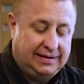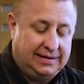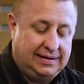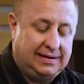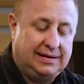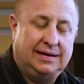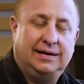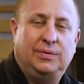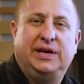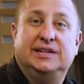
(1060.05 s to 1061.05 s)

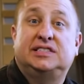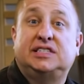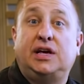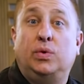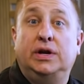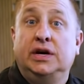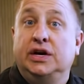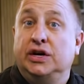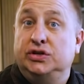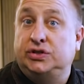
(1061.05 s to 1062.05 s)
We can see what
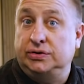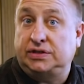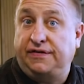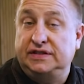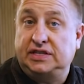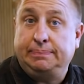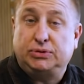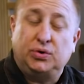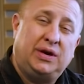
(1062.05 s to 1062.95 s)
Joseph is up to.